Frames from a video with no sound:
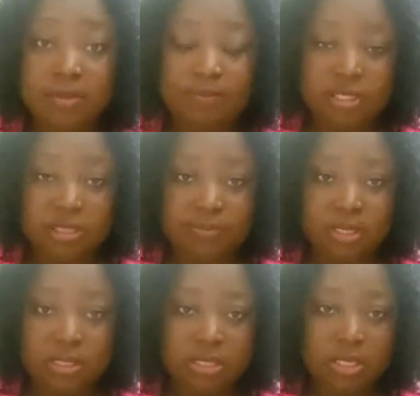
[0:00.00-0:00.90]

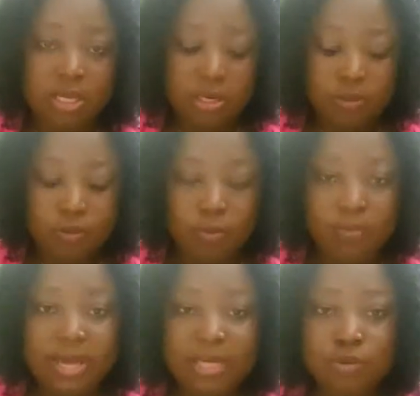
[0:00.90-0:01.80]
measurement so mind